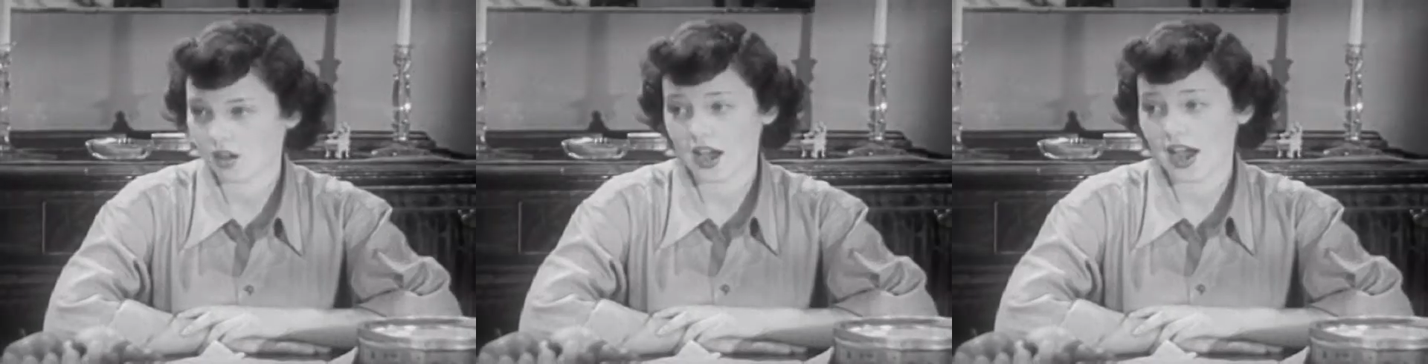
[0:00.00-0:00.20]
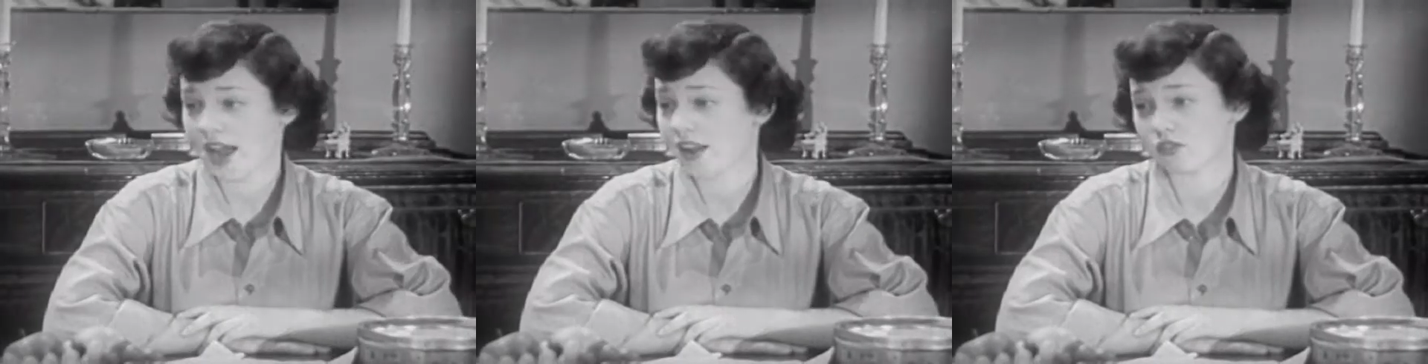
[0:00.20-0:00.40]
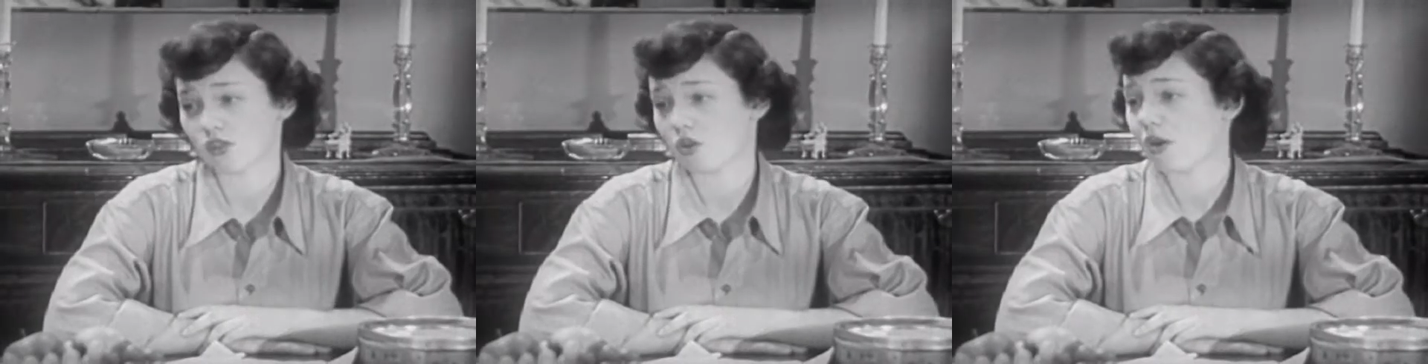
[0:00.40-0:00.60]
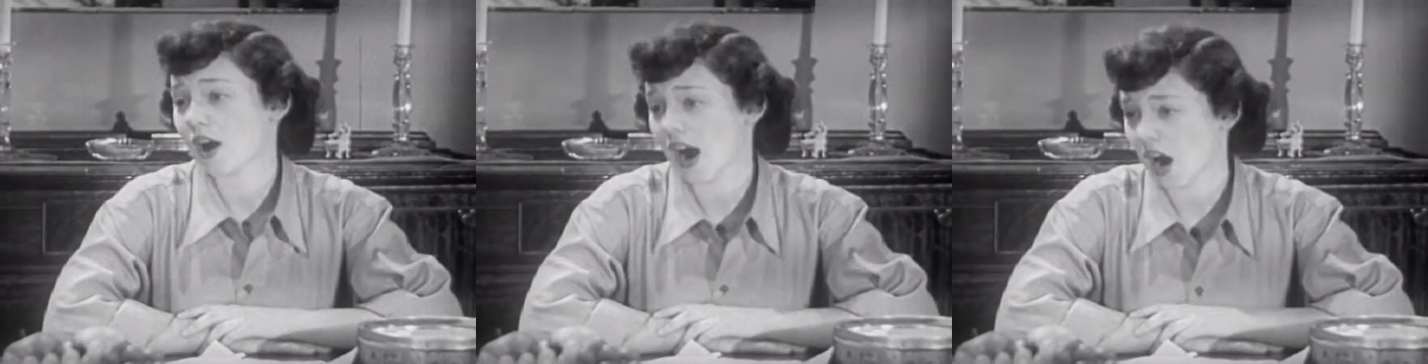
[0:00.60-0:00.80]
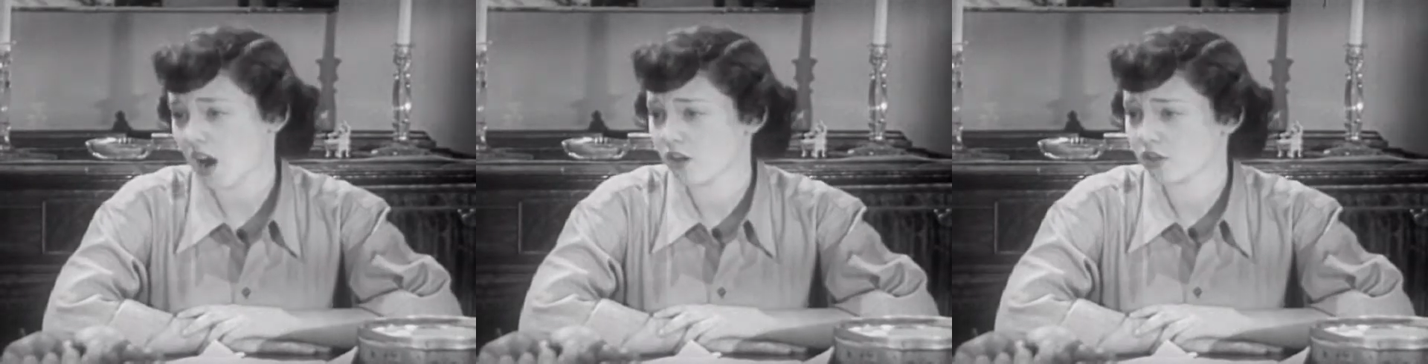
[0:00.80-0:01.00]
I don't know
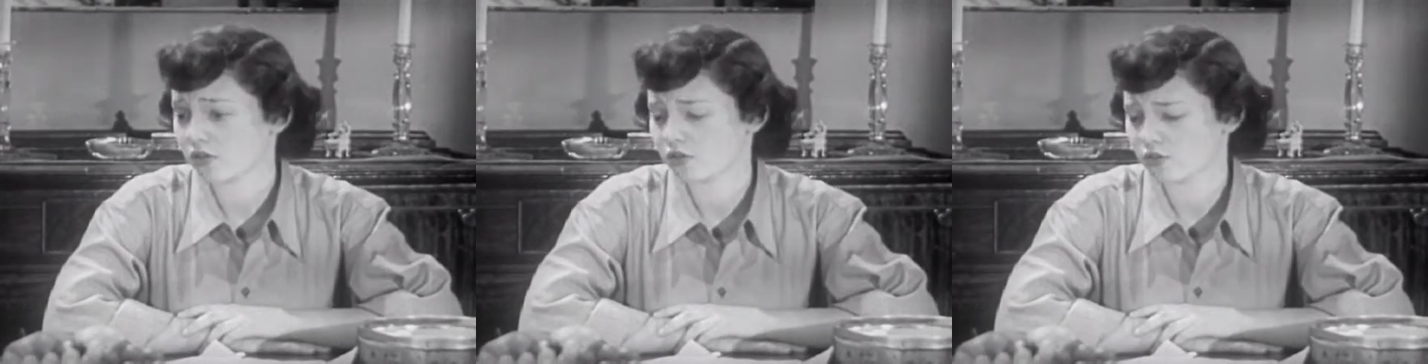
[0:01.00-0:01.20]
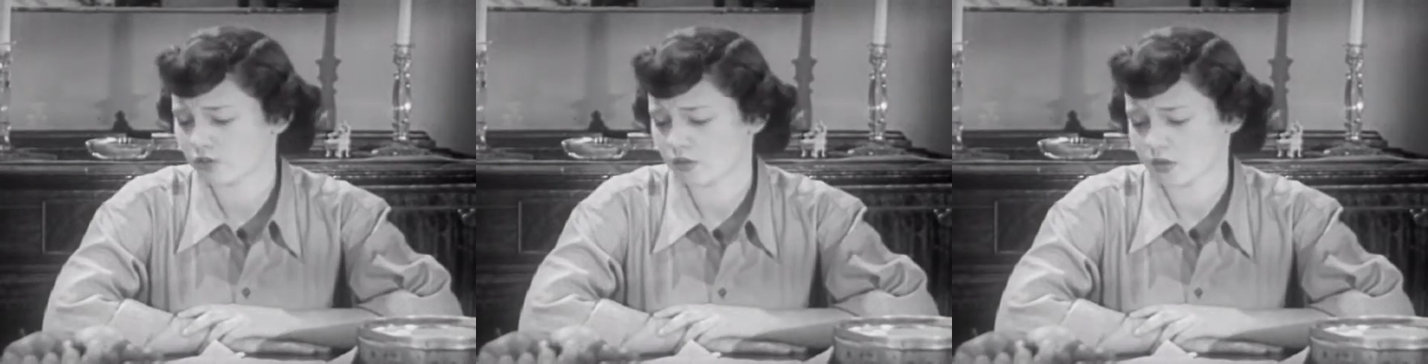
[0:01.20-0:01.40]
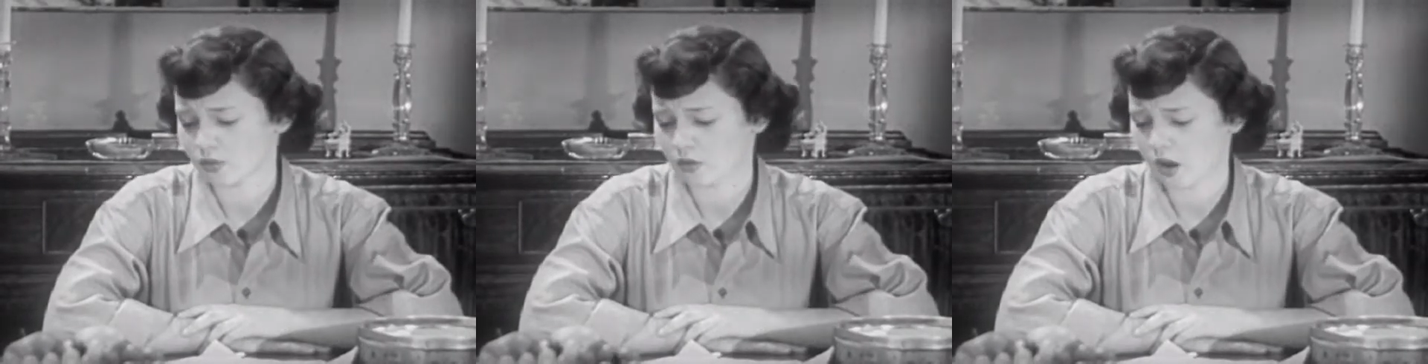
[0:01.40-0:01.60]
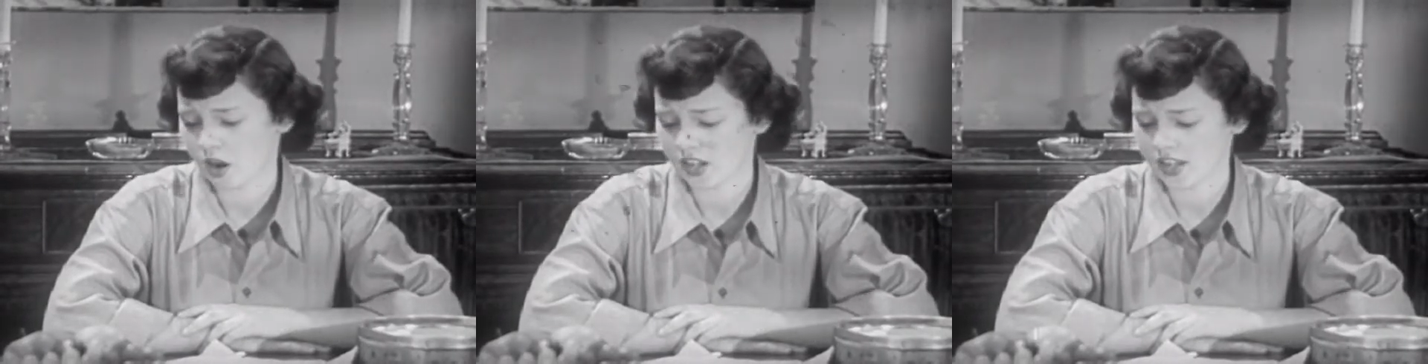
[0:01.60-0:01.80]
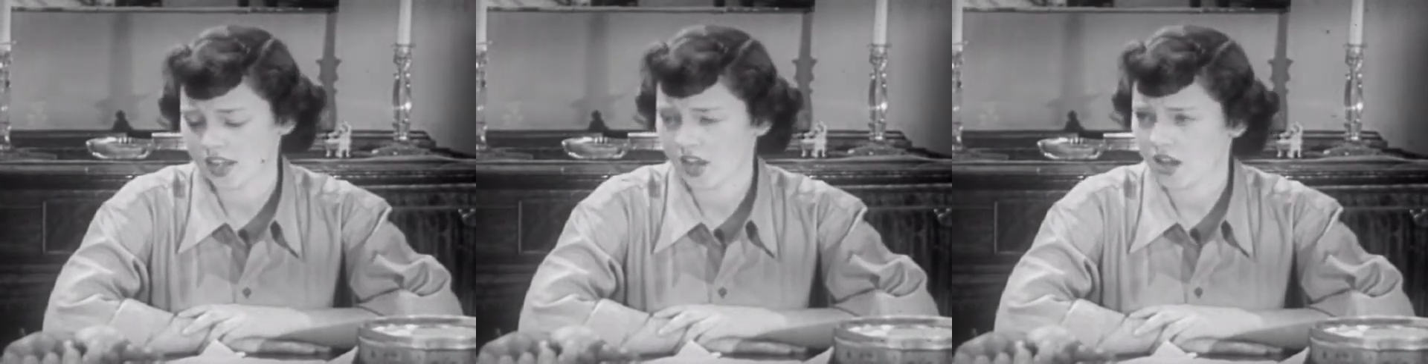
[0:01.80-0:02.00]
how you do it,
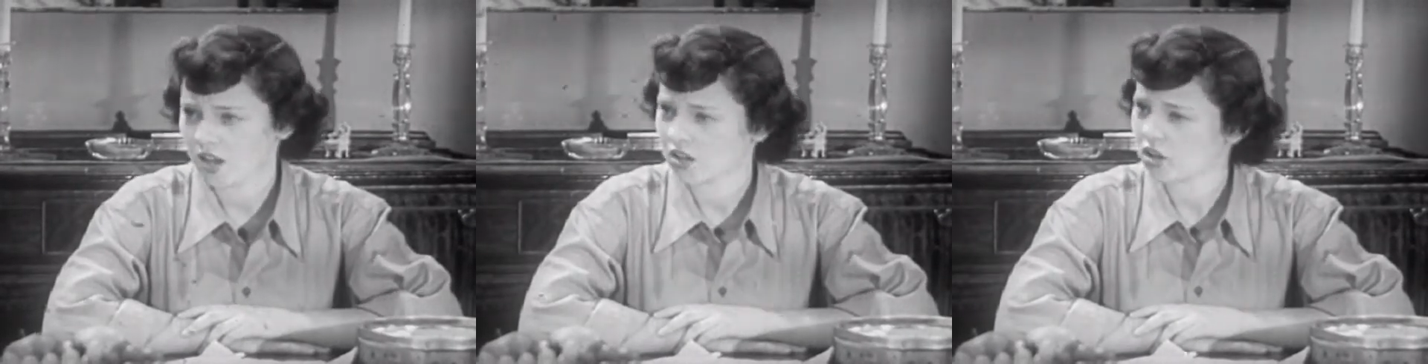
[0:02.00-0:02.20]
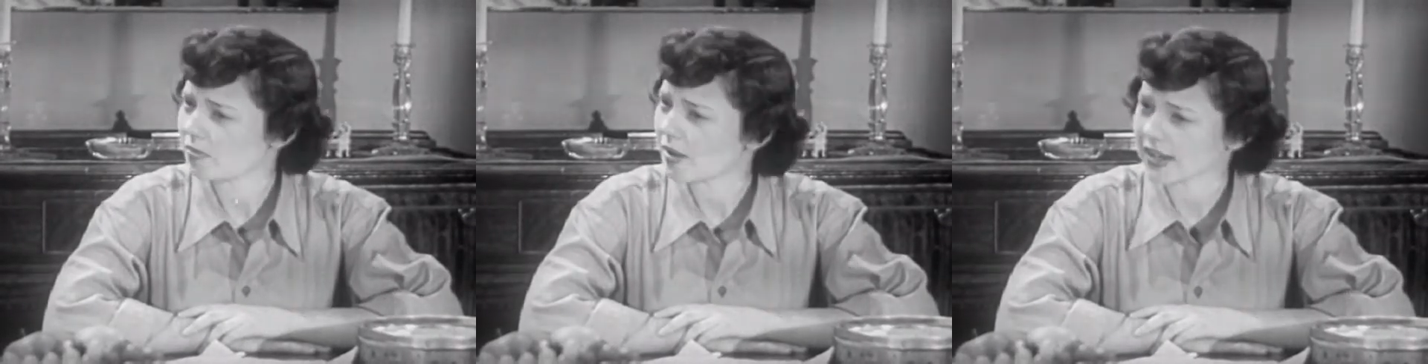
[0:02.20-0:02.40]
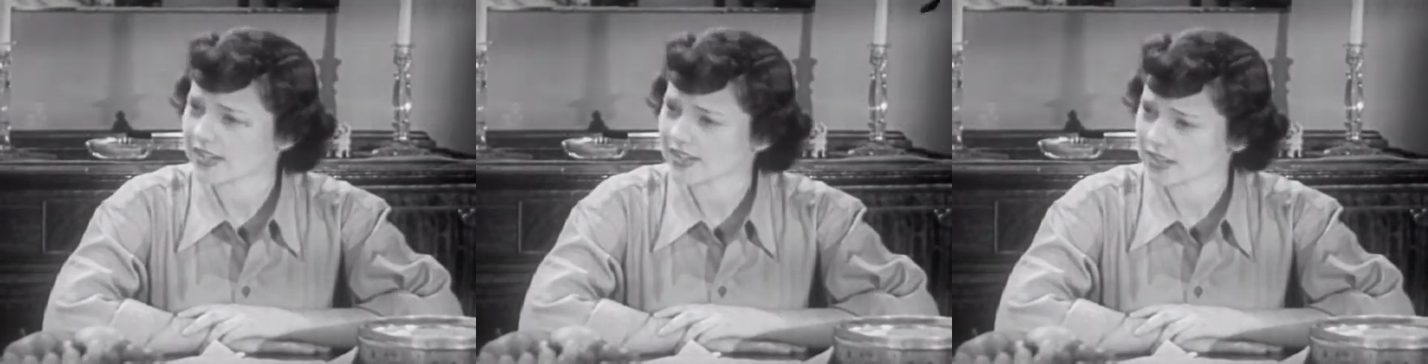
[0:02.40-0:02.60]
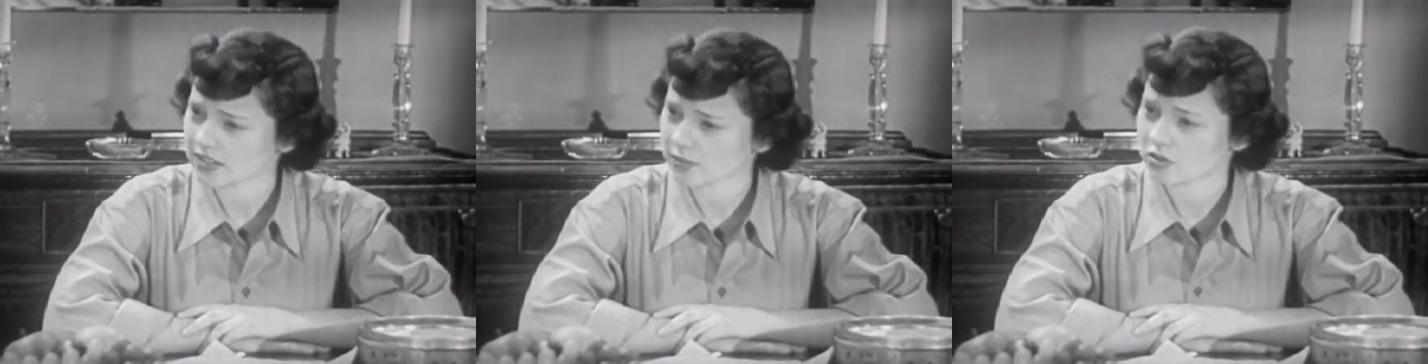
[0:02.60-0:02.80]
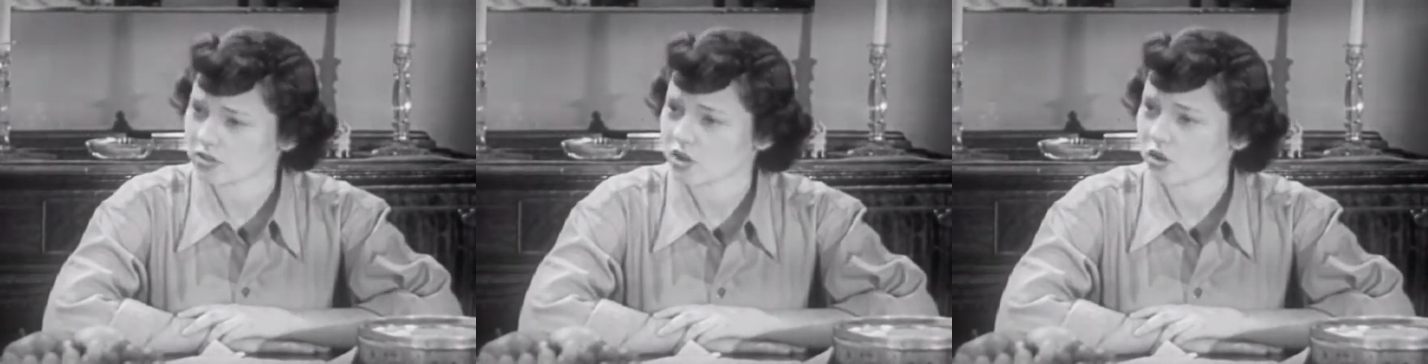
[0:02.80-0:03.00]
Wally. You make it
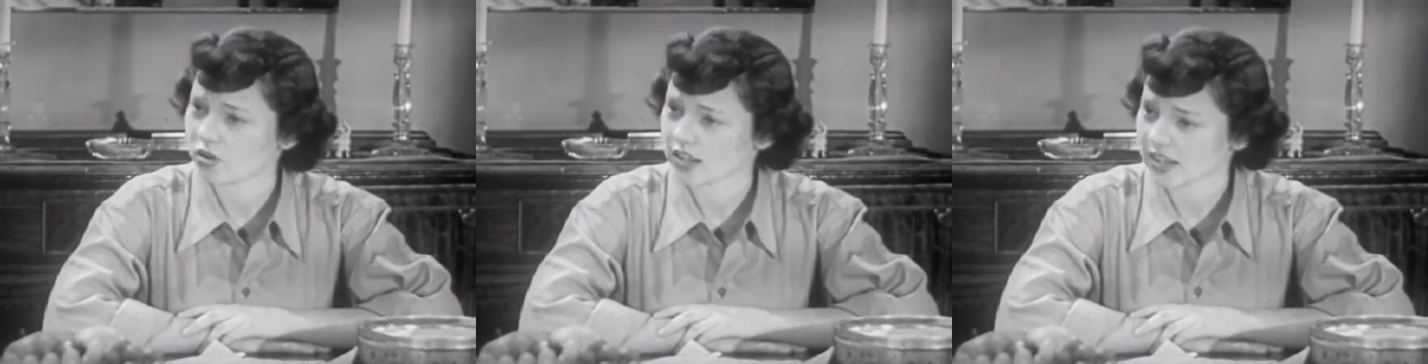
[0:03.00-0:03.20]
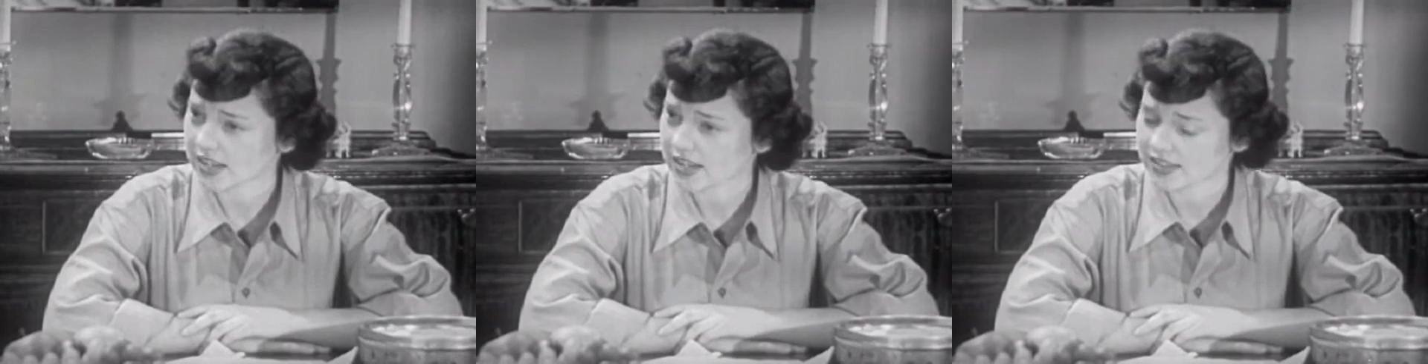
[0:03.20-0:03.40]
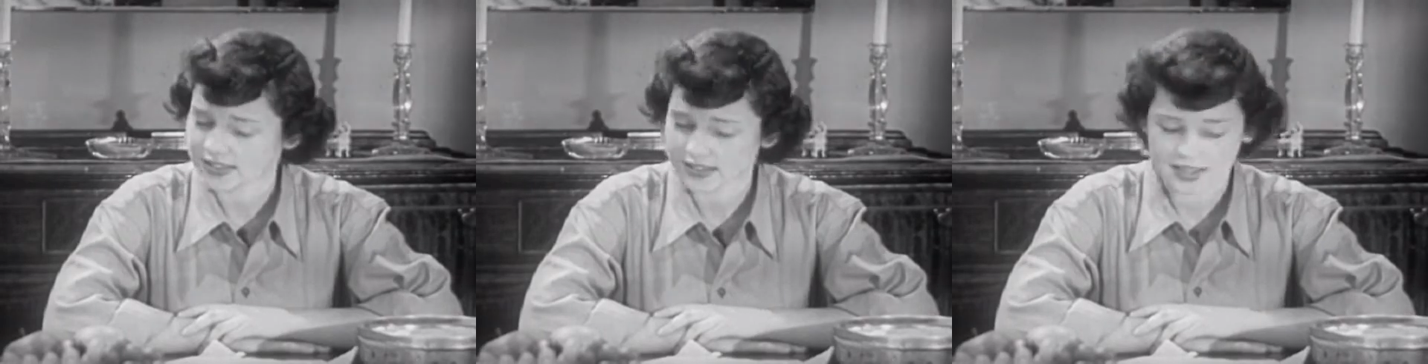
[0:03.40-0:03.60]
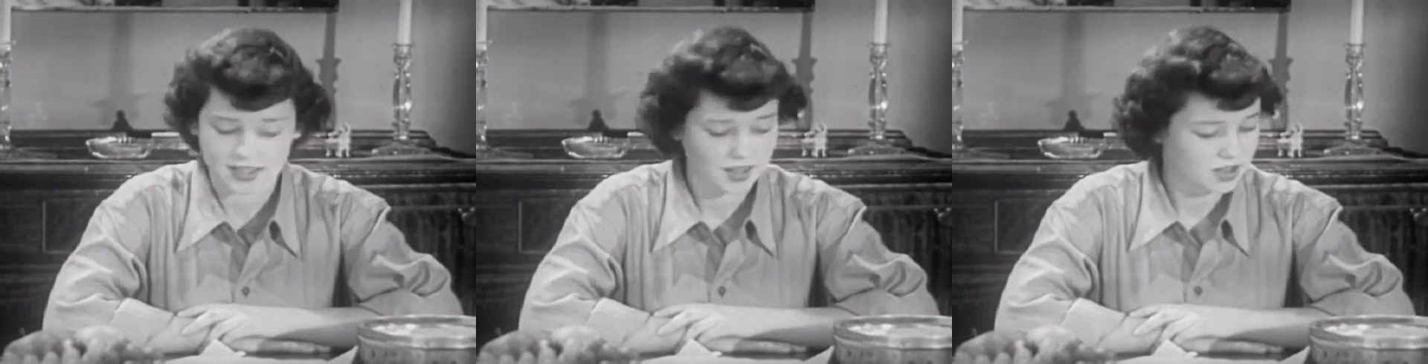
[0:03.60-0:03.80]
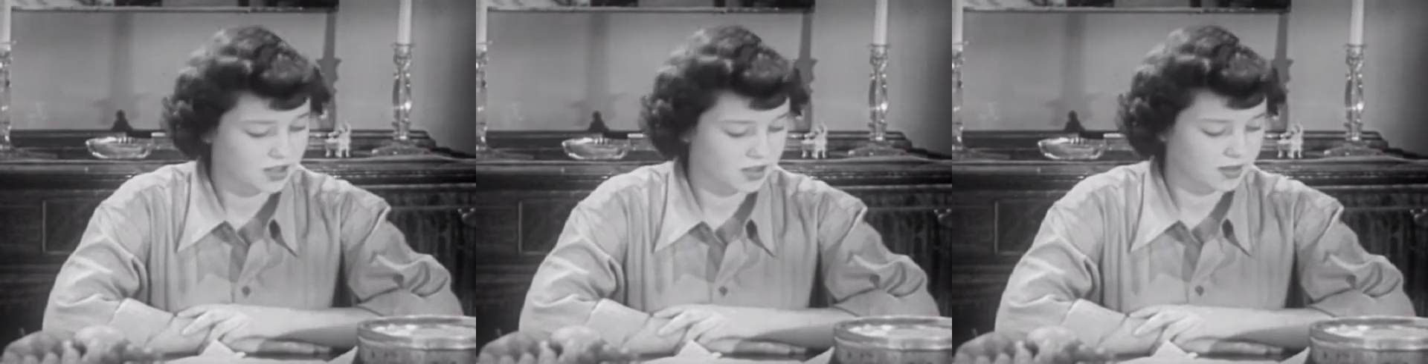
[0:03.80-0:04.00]
seem so easy.